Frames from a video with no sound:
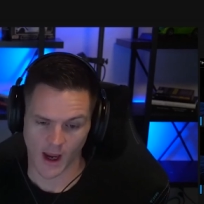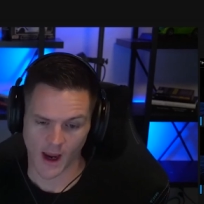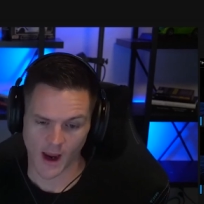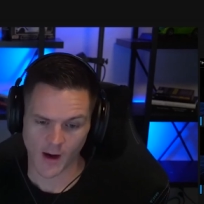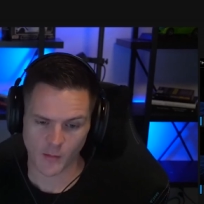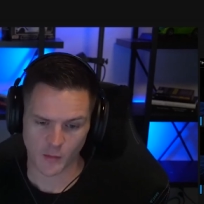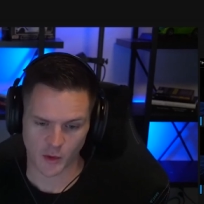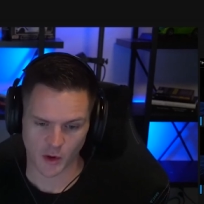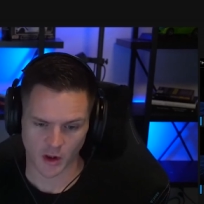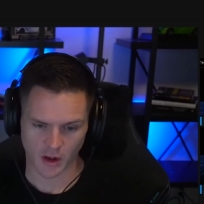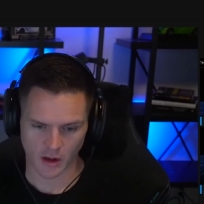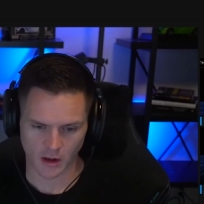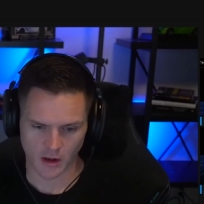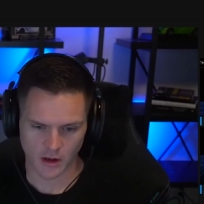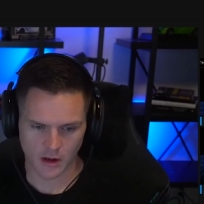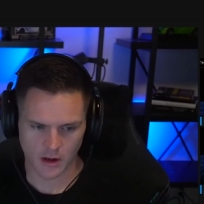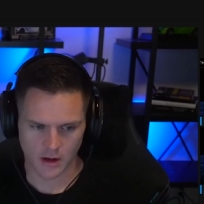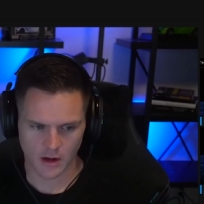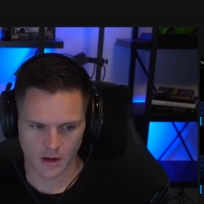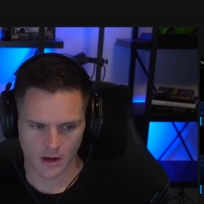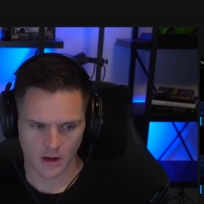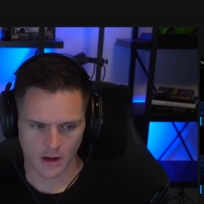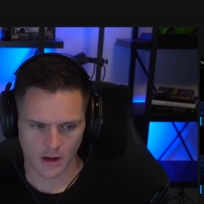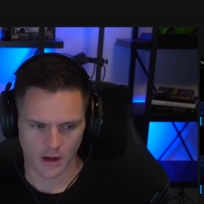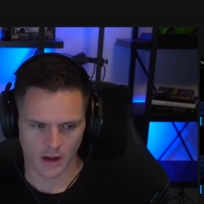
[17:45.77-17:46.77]
happen,
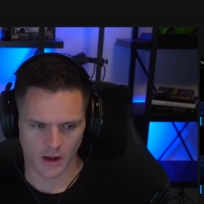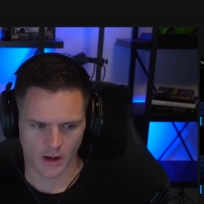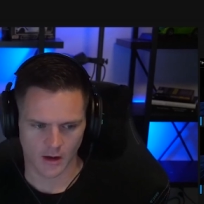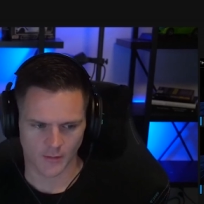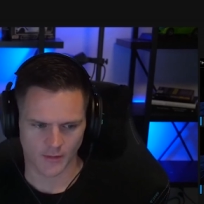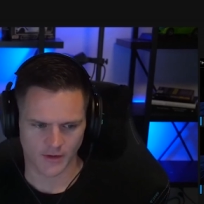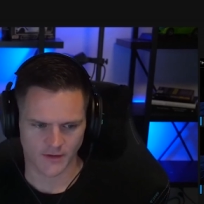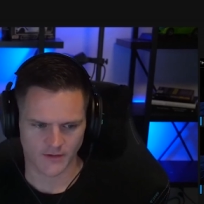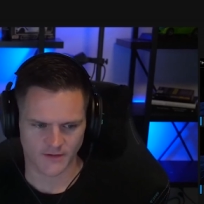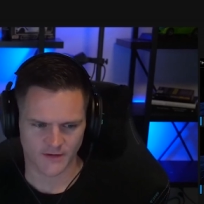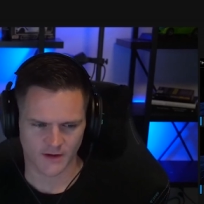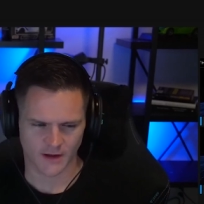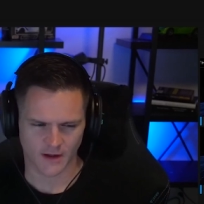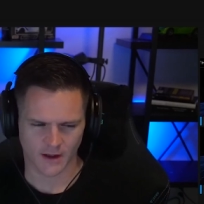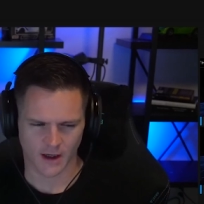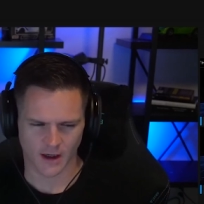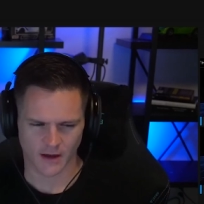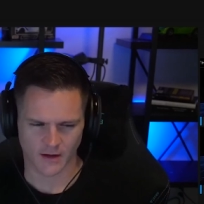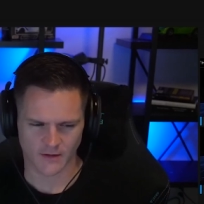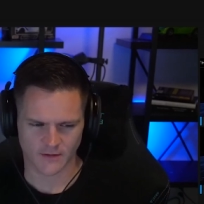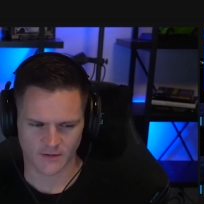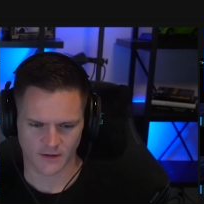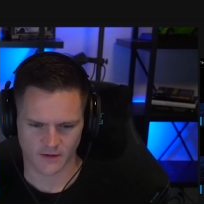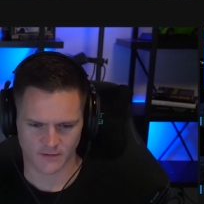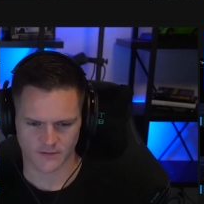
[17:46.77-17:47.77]
um, it's that kind
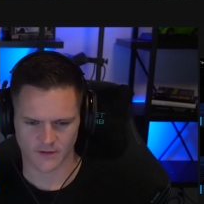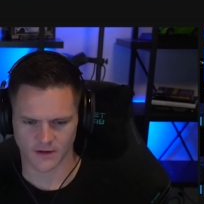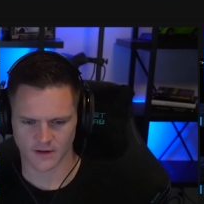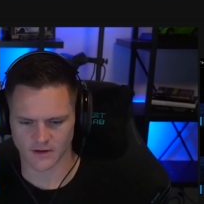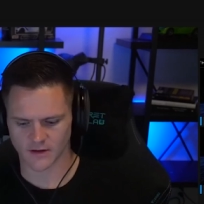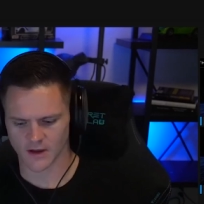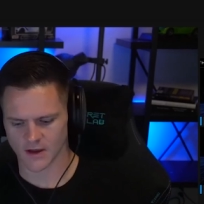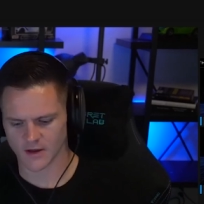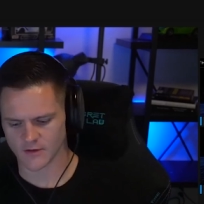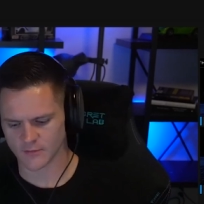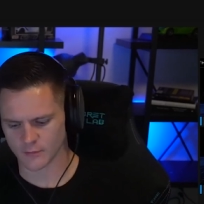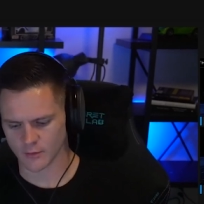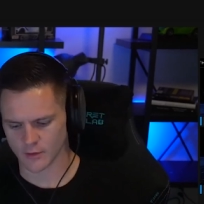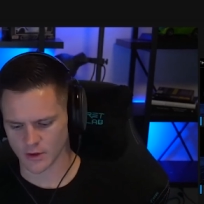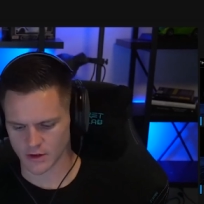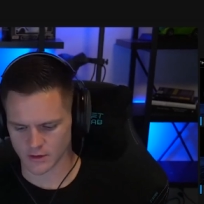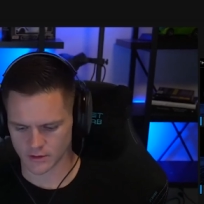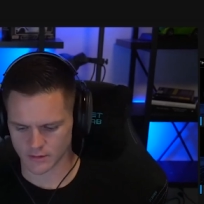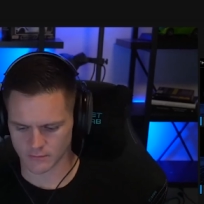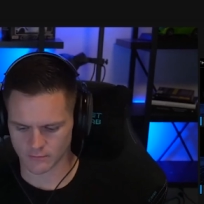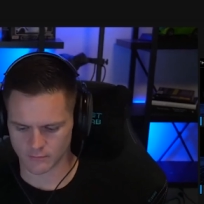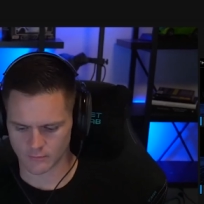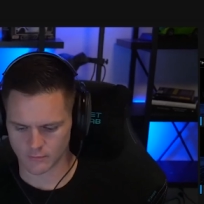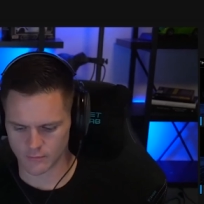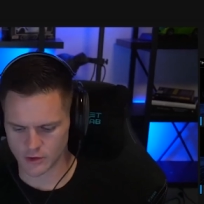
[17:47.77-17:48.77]
of sounds like that's what
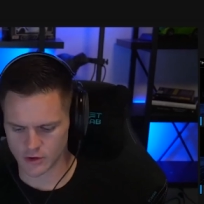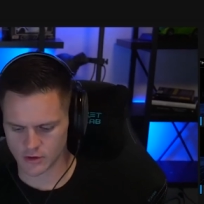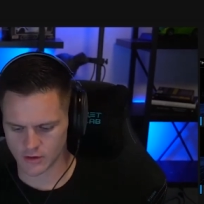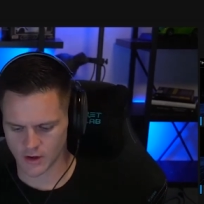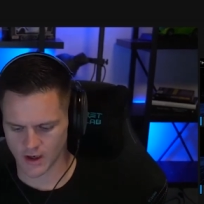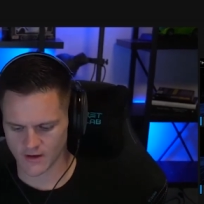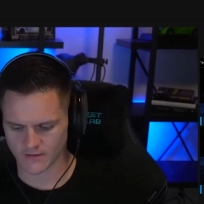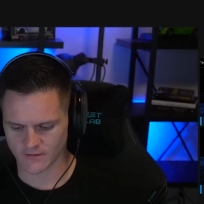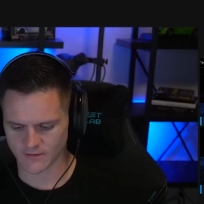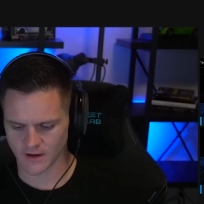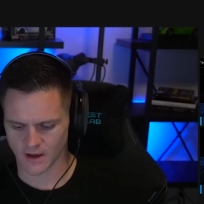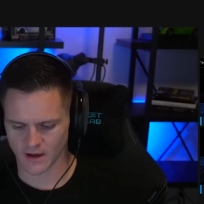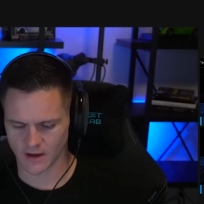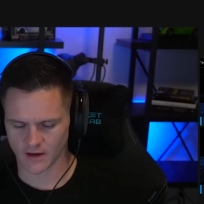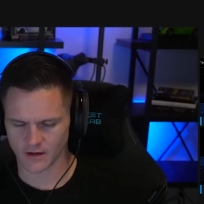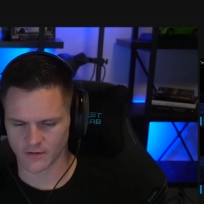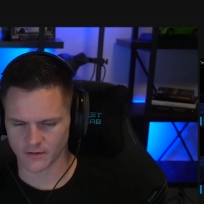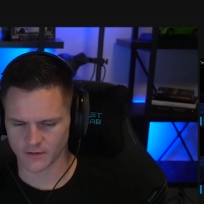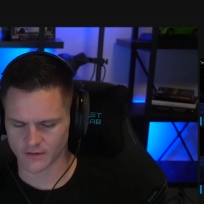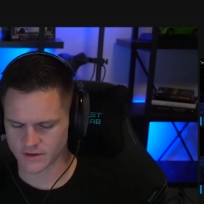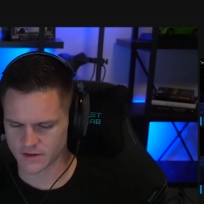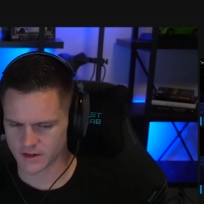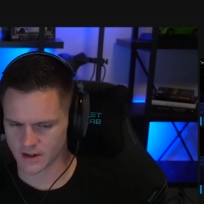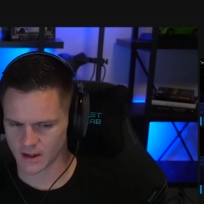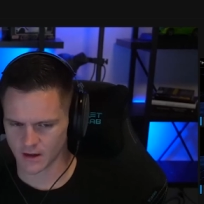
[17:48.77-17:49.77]
you guys kind of
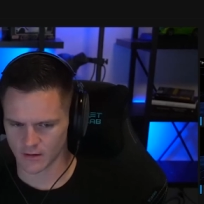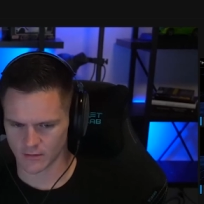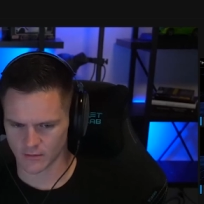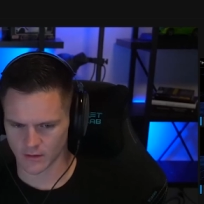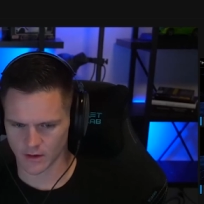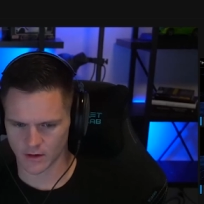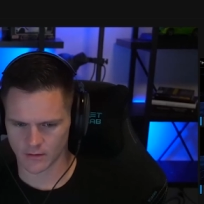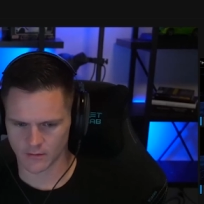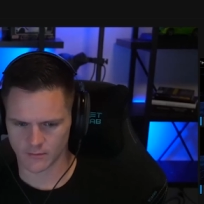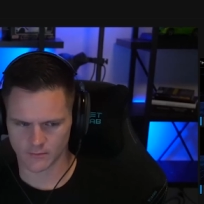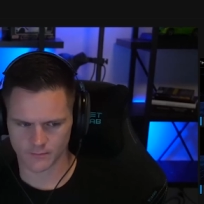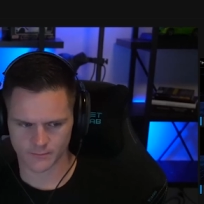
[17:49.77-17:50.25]
understand, right?